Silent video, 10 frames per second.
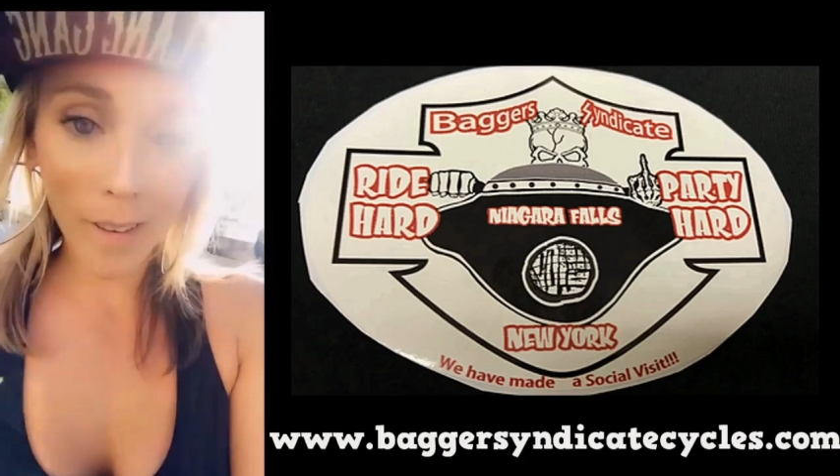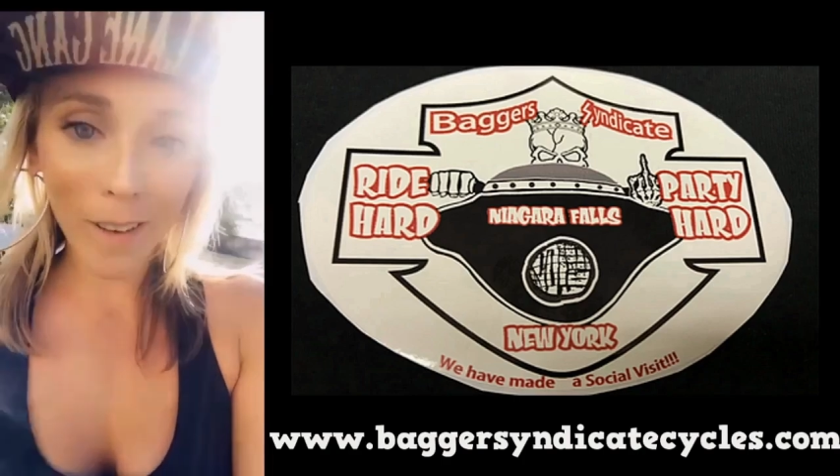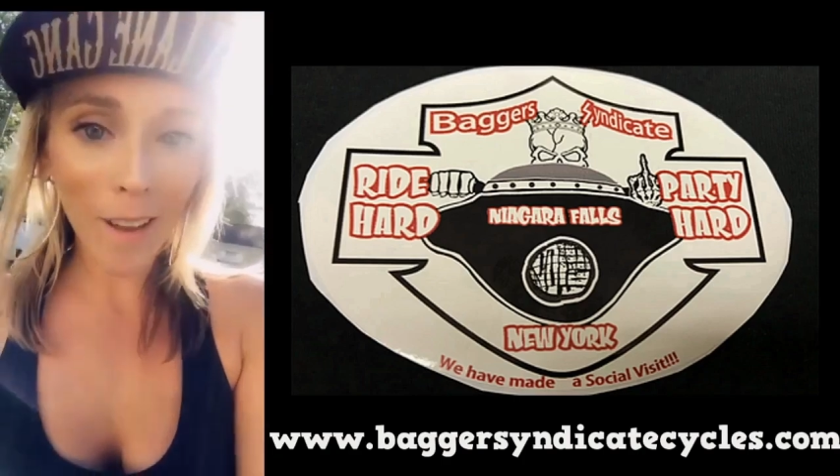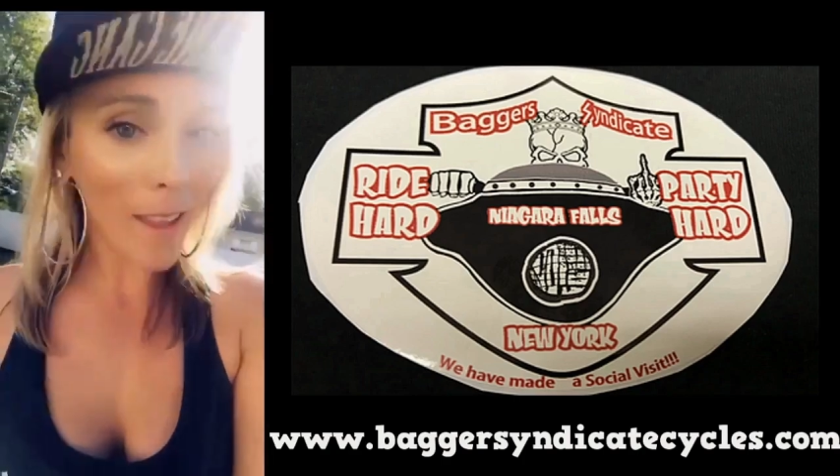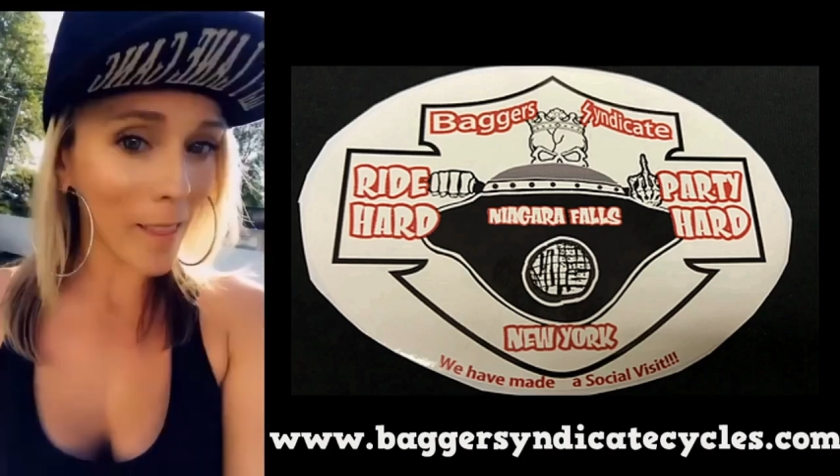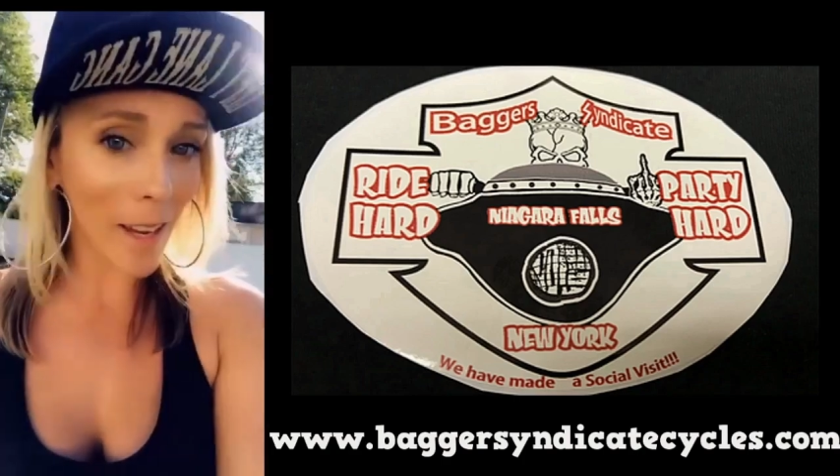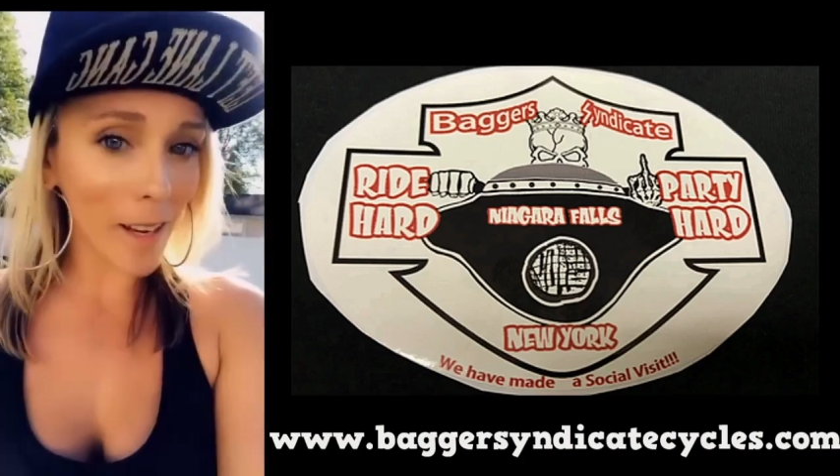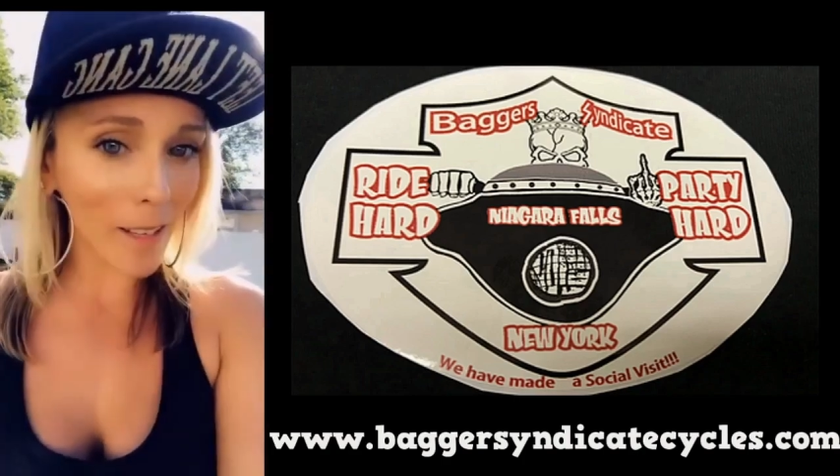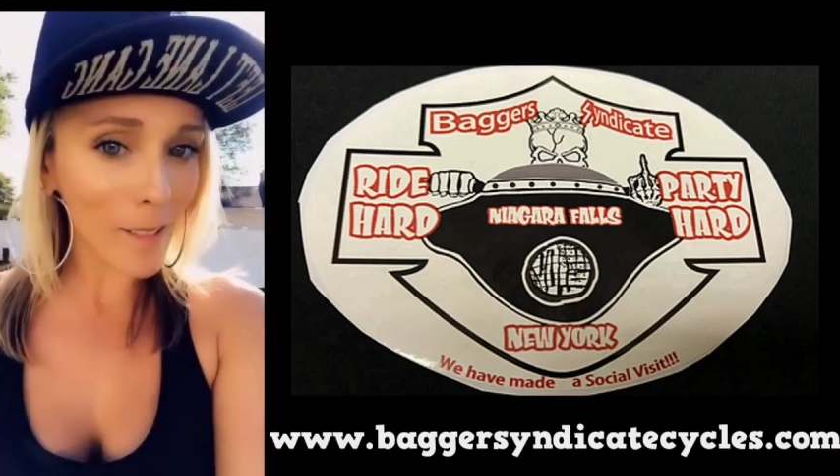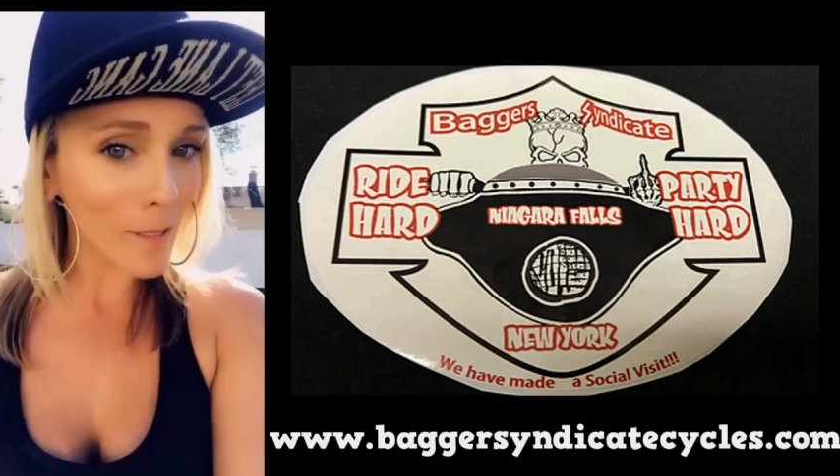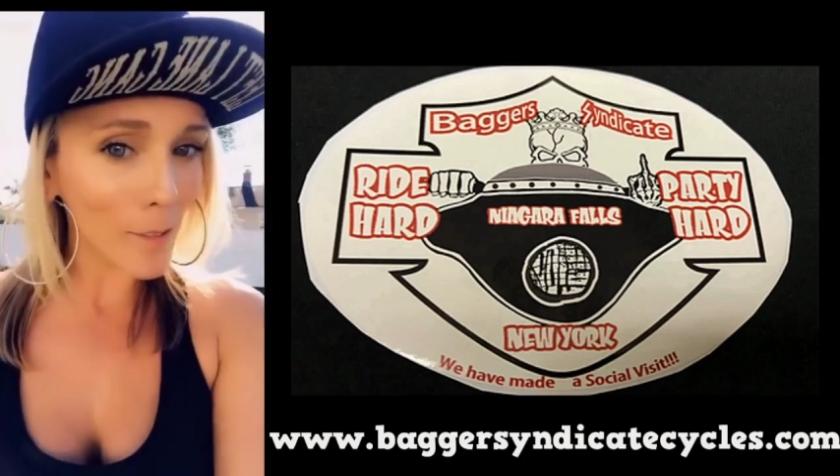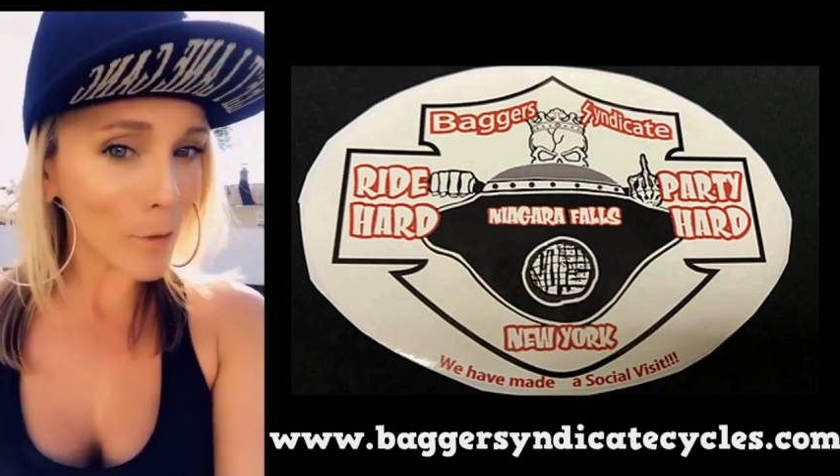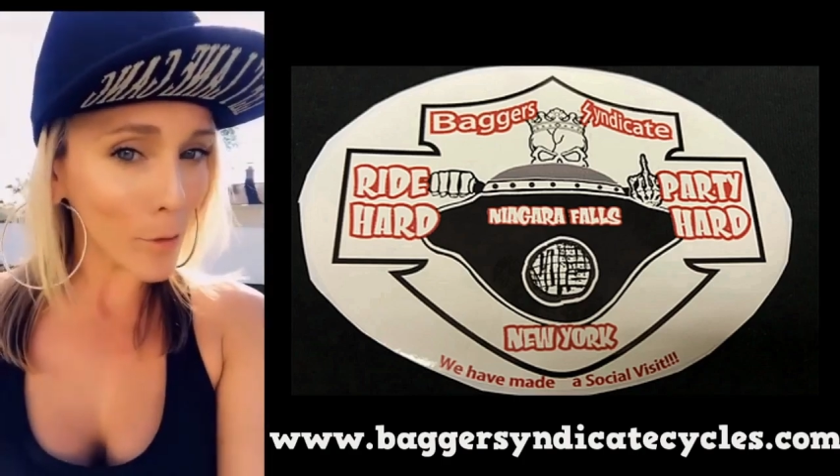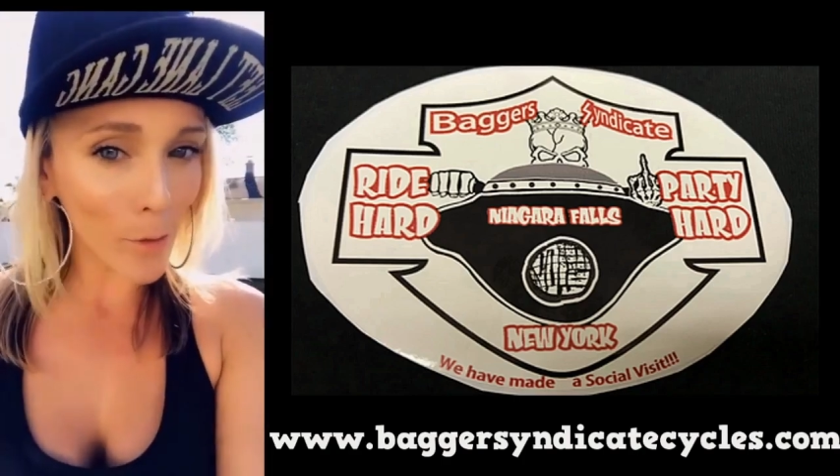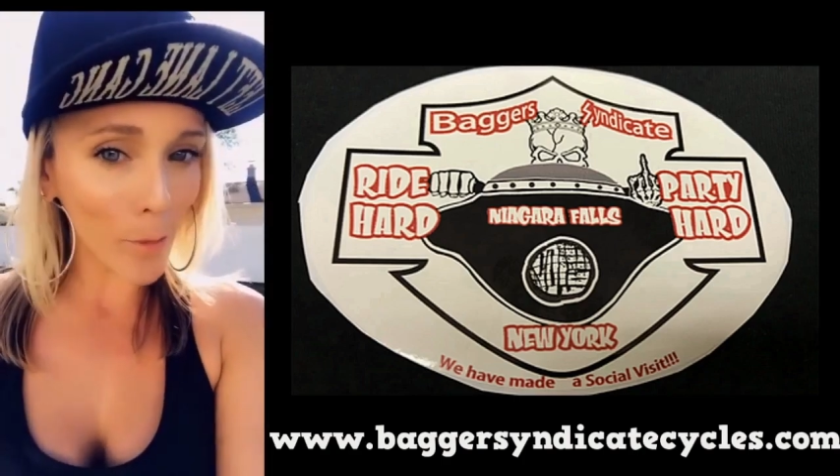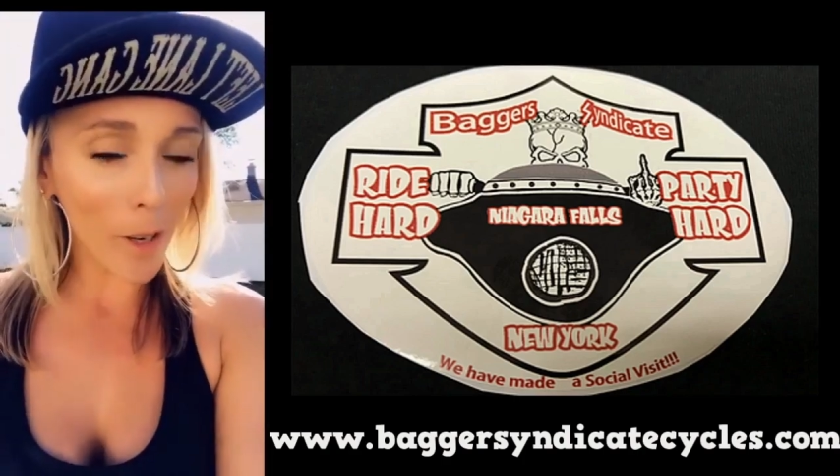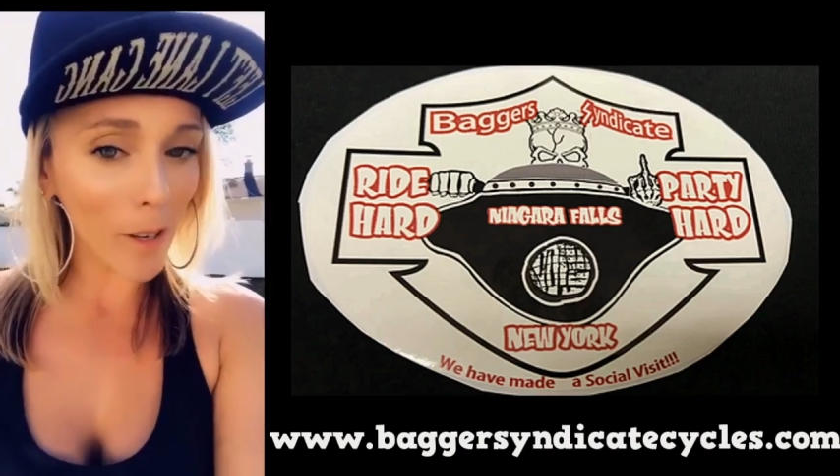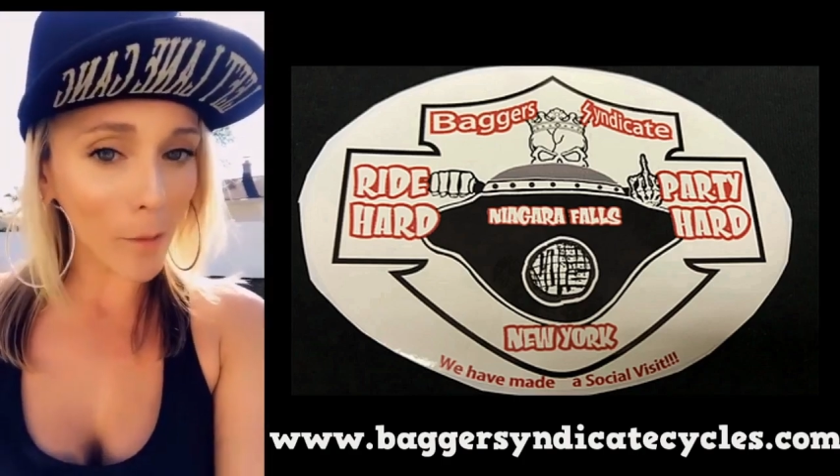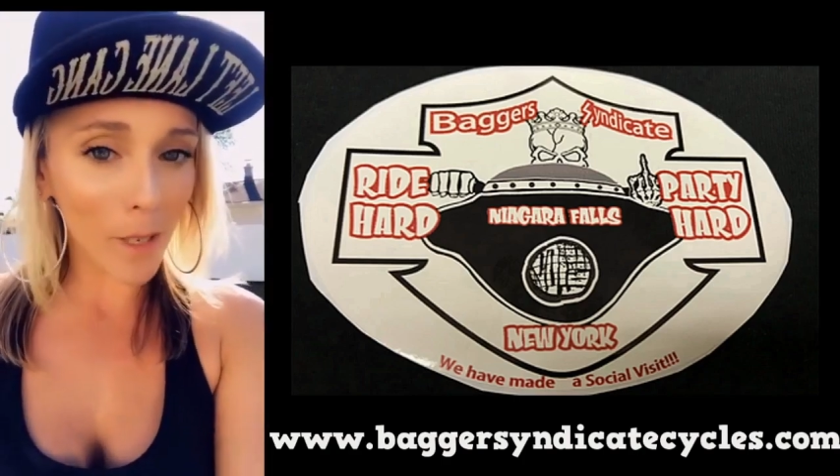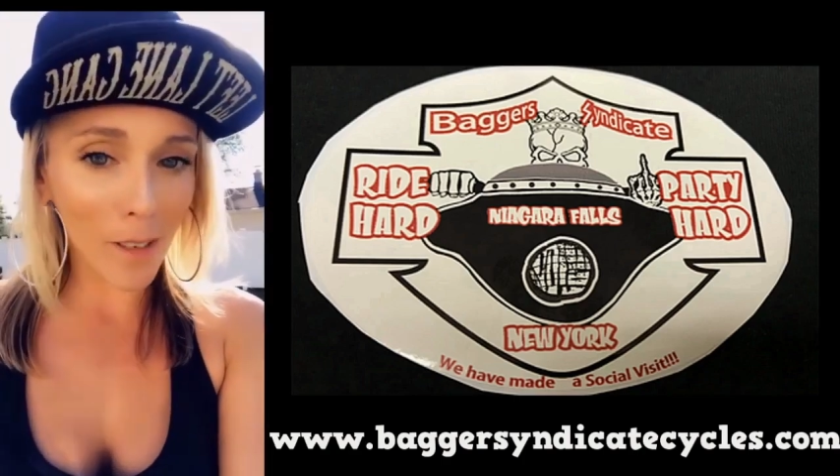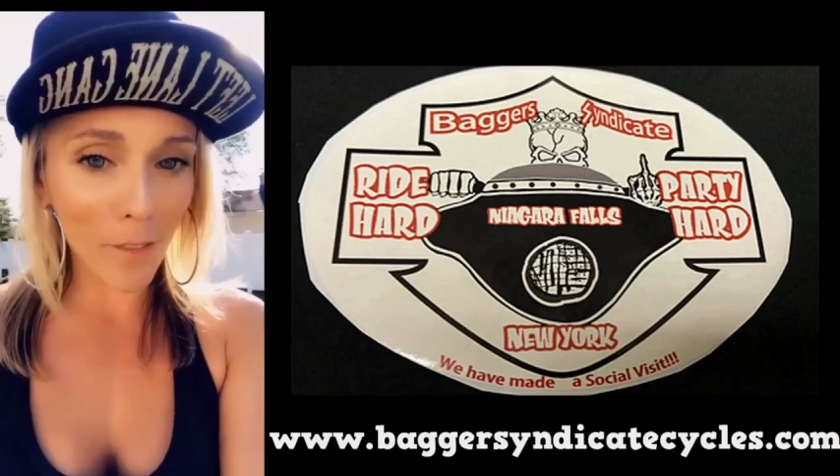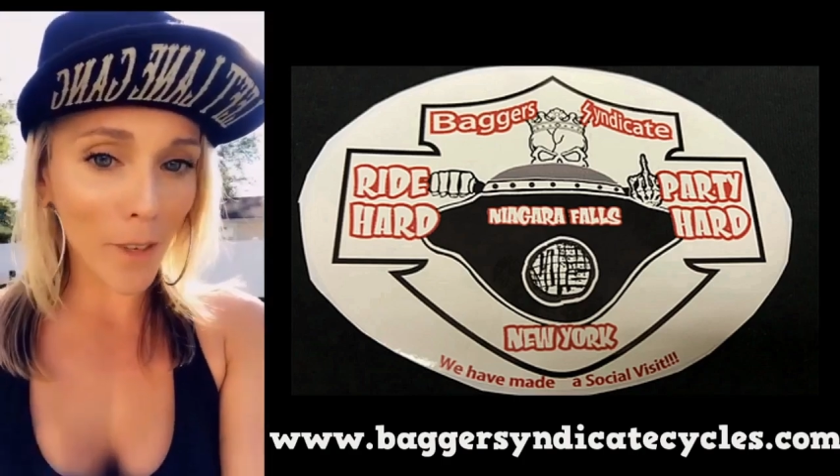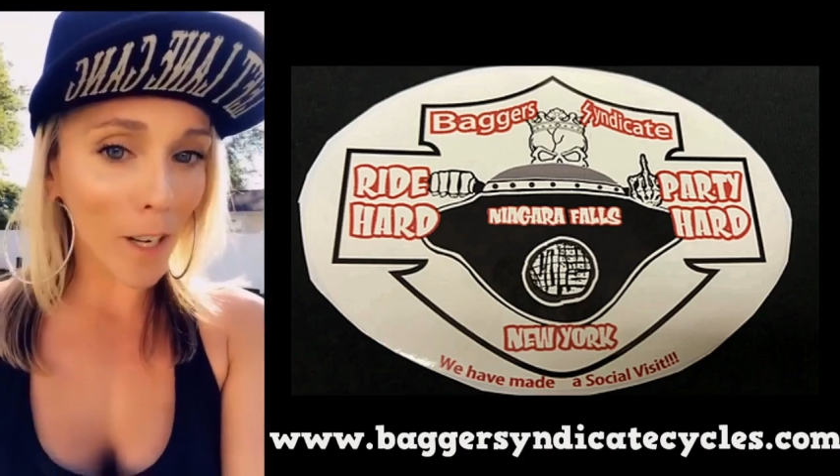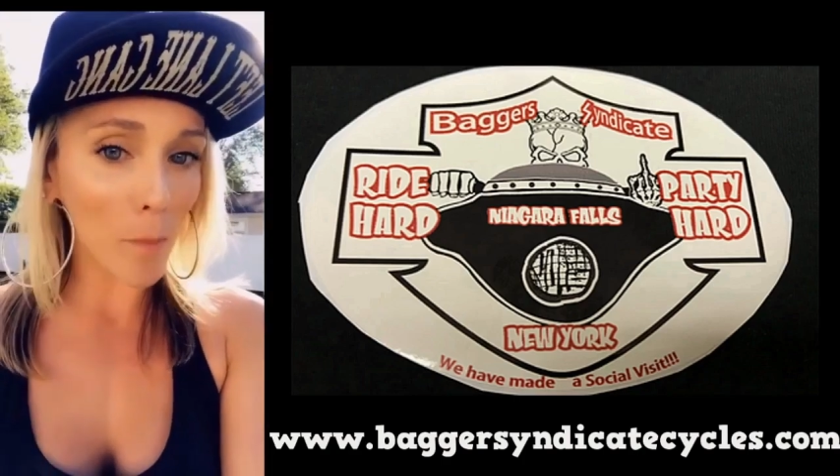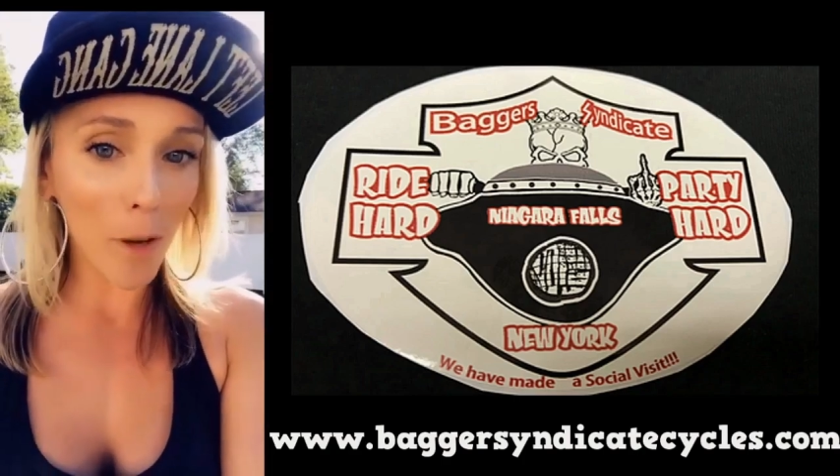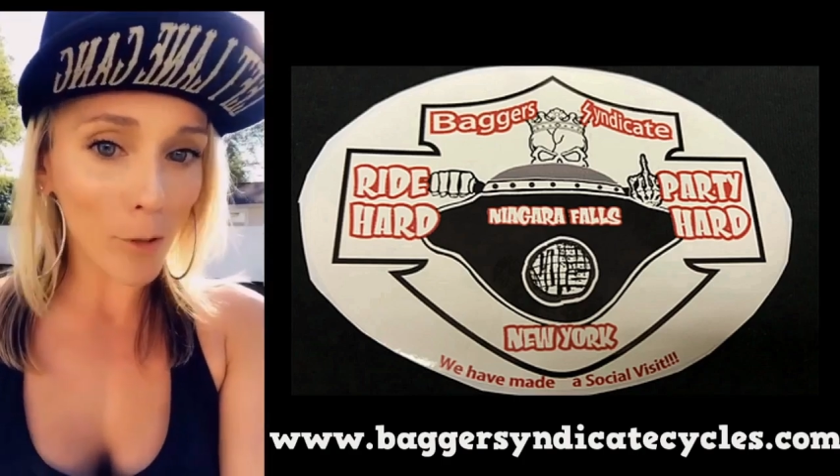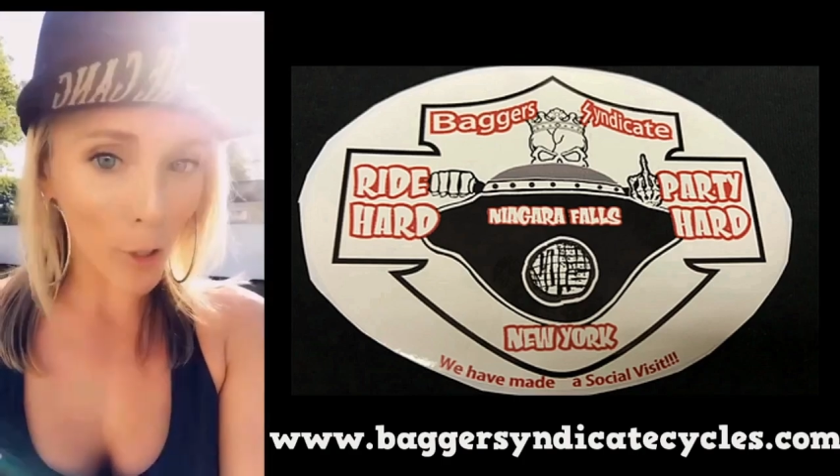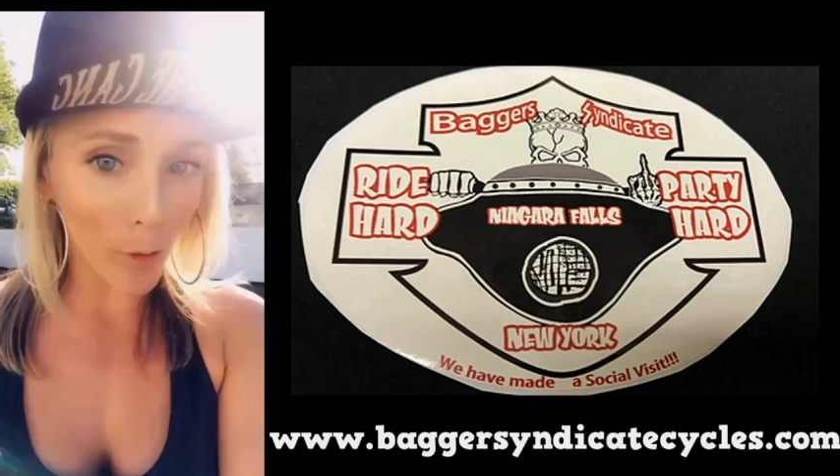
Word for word: And ladies, don't you worry, we didn't forget about you.